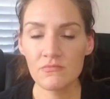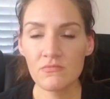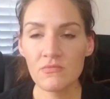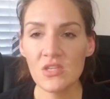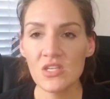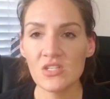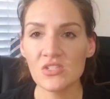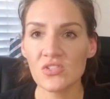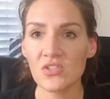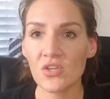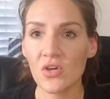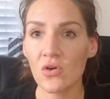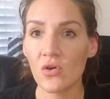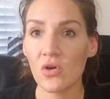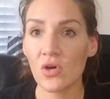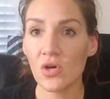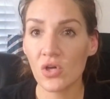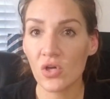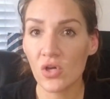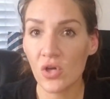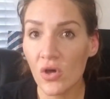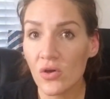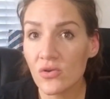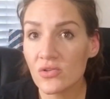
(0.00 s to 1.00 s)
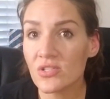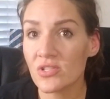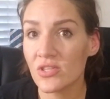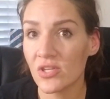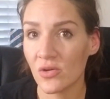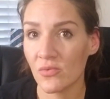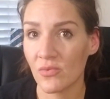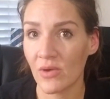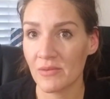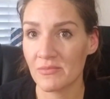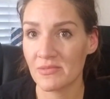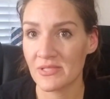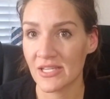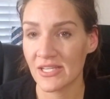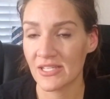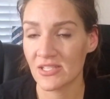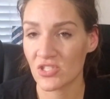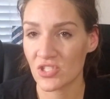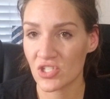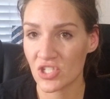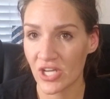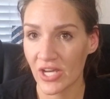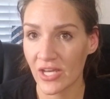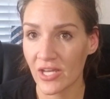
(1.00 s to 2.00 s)
So go to their
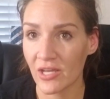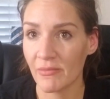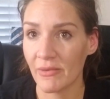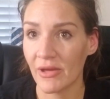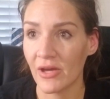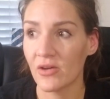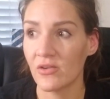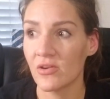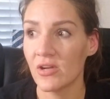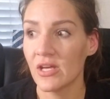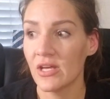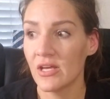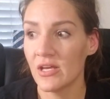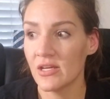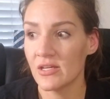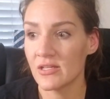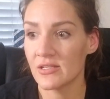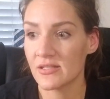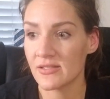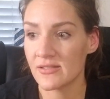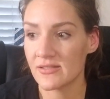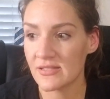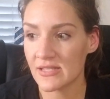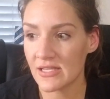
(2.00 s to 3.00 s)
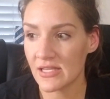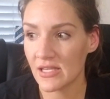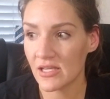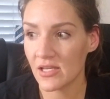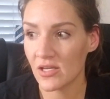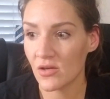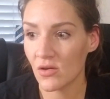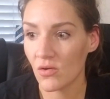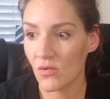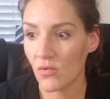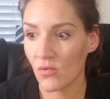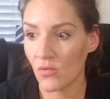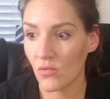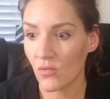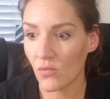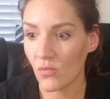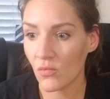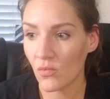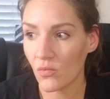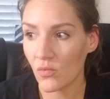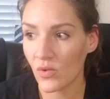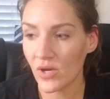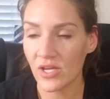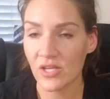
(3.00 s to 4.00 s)
websites, check them out, see
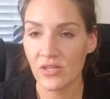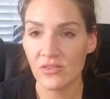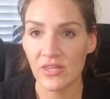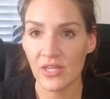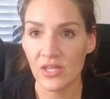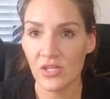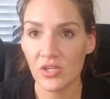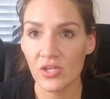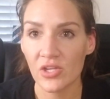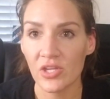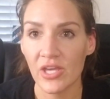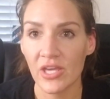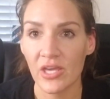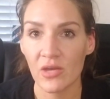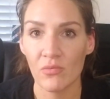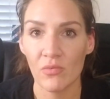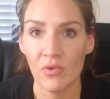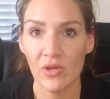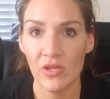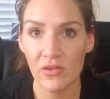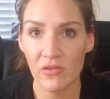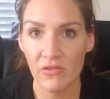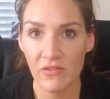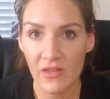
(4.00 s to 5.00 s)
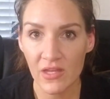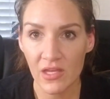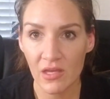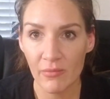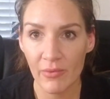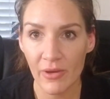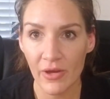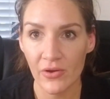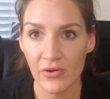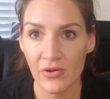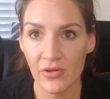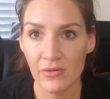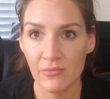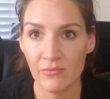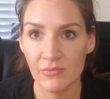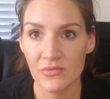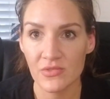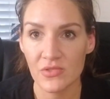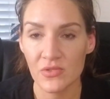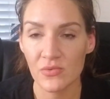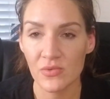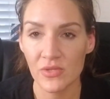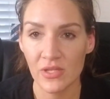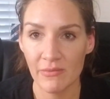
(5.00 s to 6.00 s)
what they look like and what you think about them
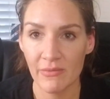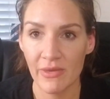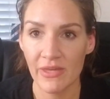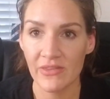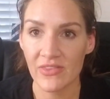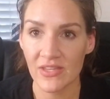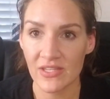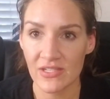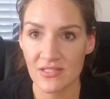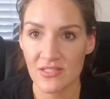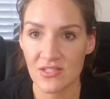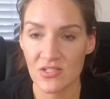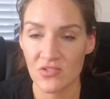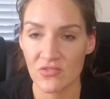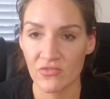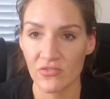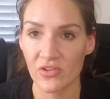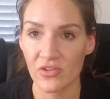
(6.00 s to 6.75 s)
to really make that decision for